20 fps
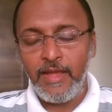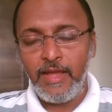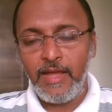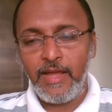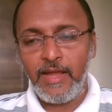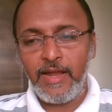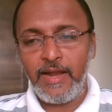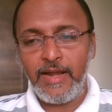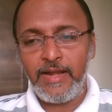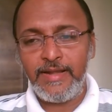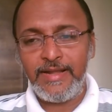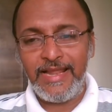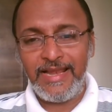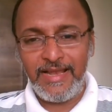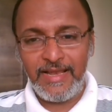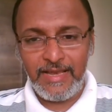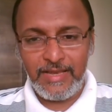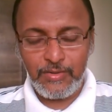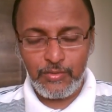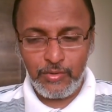
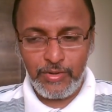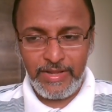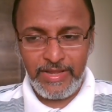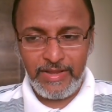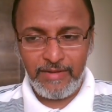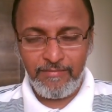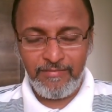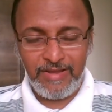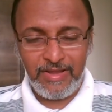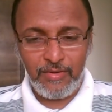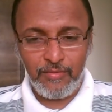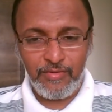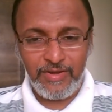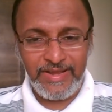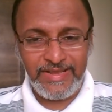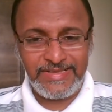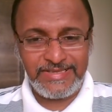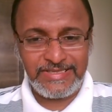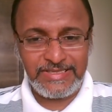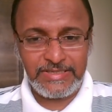Until today we have
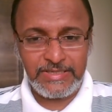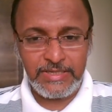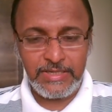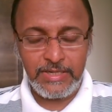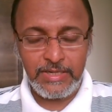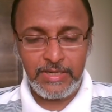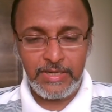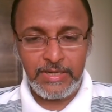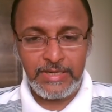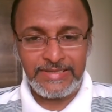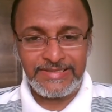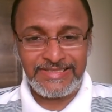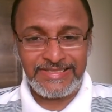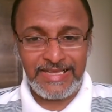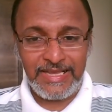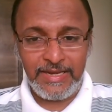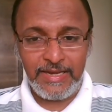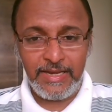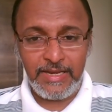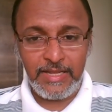reached
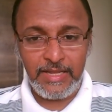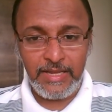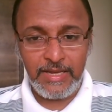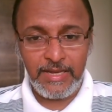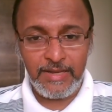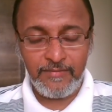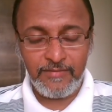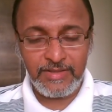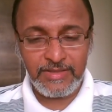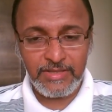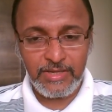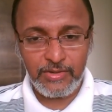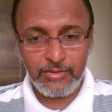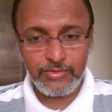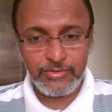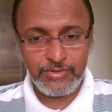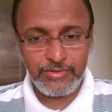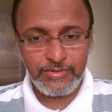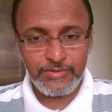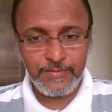Sun in the eleventh
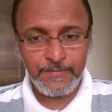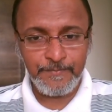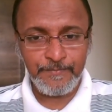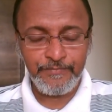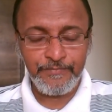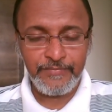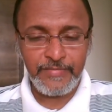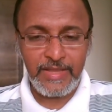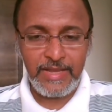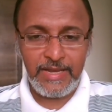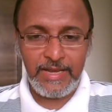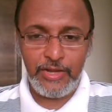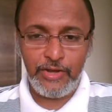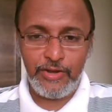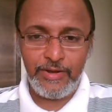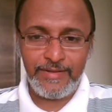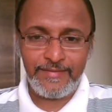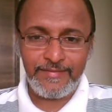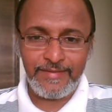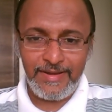house in
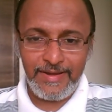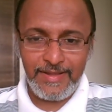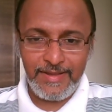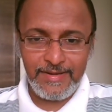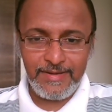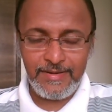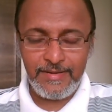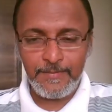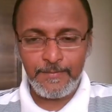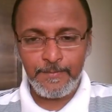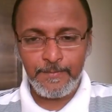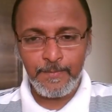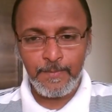Leo Ascendant,